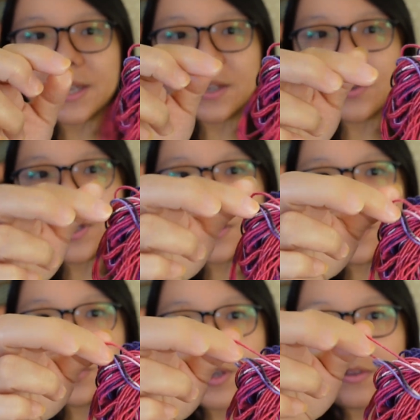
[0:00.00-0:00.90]
Like you
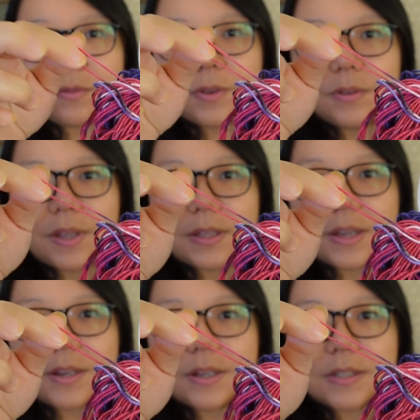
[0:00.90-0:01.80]
can feel that
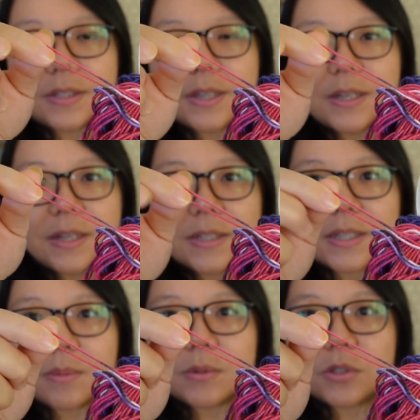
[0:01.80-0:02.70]
there is
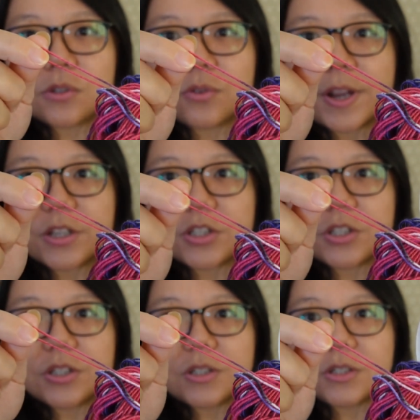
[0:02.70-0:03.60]
some
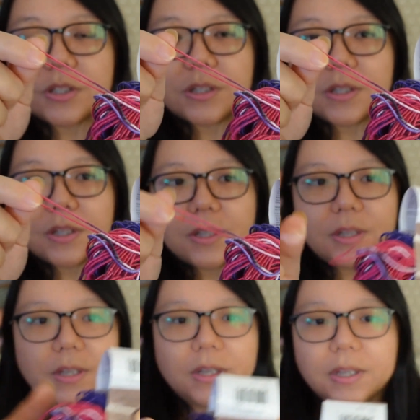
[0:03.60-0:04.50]
stretch
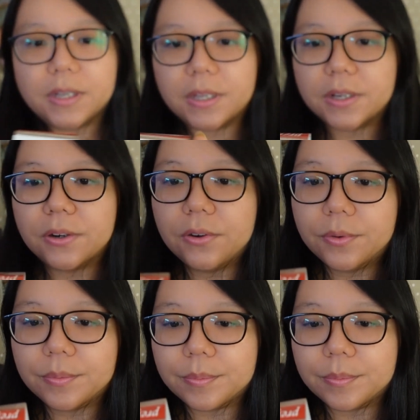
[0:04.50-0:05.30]
here,